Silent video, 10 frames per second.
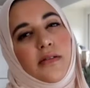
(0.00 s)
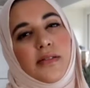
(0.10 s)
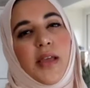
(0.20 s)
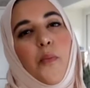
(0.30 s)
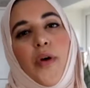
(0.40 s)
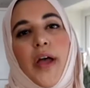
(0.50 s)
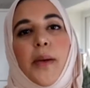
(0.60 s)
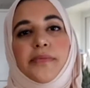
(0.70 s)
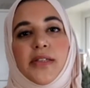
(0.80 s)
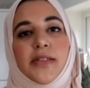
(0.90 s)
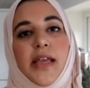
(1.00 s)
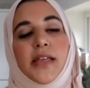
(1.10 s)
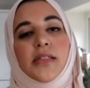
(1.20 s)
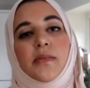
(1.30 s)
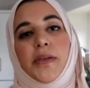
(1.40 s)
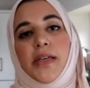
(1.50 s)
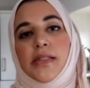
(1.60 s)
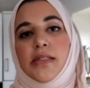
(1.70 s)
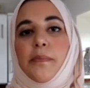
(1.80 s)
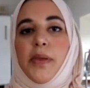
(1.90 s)
somewhat up to taste because
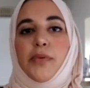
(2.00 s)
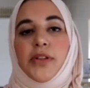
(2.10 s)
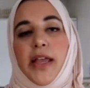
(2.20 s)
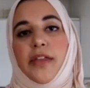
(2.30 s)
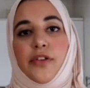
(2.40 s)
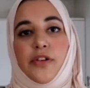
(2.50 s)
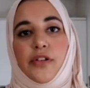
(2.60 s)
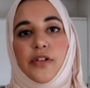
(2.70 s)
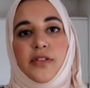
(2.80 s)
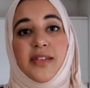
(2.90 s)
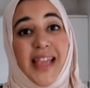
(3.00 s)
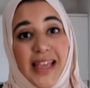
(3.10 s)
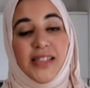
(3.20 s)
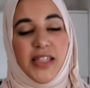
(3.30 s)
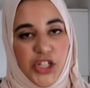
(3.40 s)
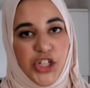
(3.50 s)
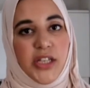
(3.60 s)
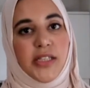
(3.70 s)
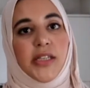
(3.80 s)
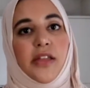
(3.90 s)
some people like to taste the
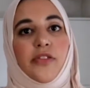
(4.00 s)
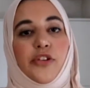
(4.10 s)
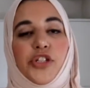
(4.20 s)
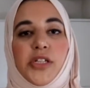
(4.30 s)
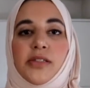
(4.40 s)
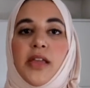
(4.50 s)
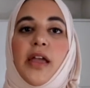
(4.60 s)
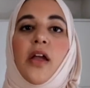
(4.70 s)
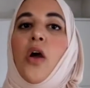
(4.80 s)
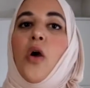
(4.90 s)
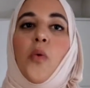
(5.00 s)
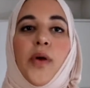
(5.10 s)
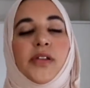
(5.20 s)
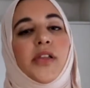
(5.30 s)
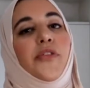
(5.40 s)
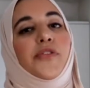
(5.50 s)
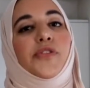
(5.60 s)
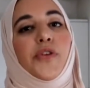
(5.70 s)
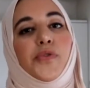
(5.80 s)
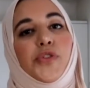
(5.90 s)
cheese in their cheesecake, whereas others
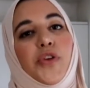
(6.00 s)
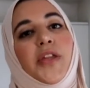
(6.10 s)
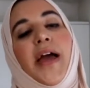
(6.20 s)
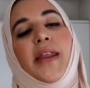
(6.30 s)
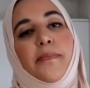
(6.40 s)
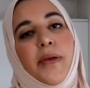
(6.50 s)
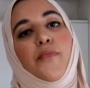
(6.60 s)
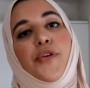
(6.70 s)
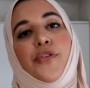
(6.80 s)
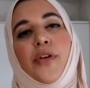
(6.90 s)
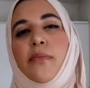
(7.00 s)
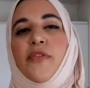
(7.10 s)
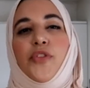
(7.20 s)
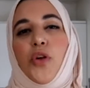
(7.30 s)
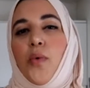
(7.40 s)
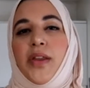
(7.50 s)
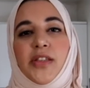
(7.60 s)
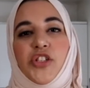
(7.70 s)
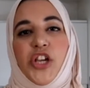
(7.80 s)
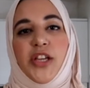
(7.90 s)
don't. So you can add a bit more cream if you don't want it
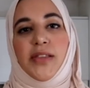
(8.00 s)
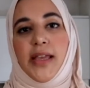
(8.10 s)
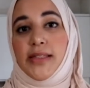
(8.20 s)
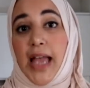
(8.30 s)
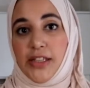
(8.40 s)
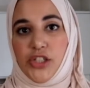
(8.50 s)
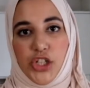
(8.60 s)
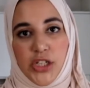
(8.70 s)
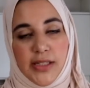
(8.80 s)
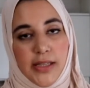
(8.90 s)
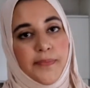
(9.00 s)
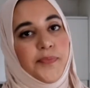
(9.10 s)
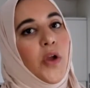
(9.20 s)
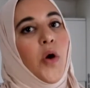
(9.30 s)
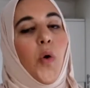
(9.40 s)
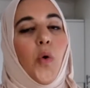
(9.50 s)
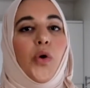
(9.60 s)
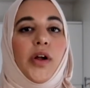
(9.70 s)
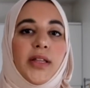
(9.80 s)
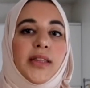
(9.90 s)
to taste as cheesy,
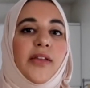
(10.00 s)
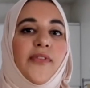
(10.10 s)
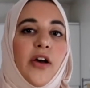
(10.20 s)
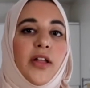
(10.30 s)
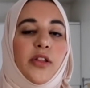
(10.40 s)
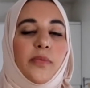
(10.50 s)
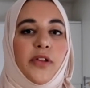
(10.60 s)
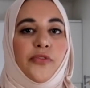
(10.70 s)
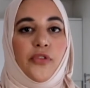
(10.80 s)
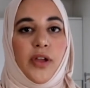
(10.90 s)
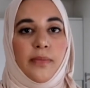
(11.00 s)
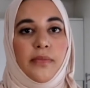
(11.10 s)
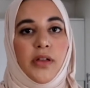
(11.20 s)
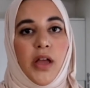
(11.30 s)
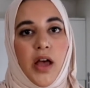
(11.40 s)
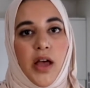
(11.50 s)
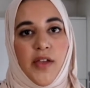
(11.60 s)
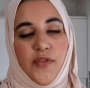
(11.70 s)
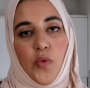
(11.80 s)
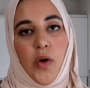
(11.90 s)
or leave out a little bit of cream
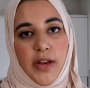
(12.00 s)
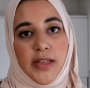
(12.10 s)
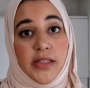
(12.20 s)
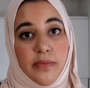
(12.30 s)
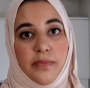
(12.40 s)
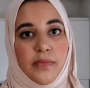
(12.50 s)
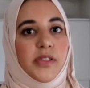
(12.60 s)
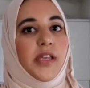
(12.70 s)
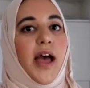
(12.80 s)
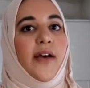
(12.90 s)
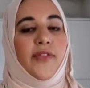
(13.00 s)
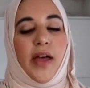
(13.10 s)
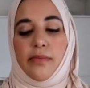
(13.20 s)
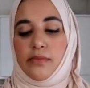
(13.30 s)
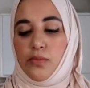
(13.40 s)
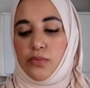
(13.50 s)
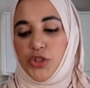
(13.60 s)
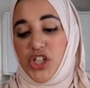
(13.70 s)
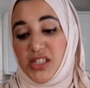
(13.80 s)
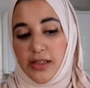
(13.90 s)
if you want it to have that
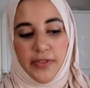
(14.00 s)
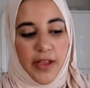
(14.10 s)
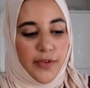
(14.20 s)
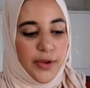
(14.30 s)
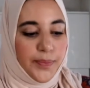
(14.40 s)
cheesy flavor.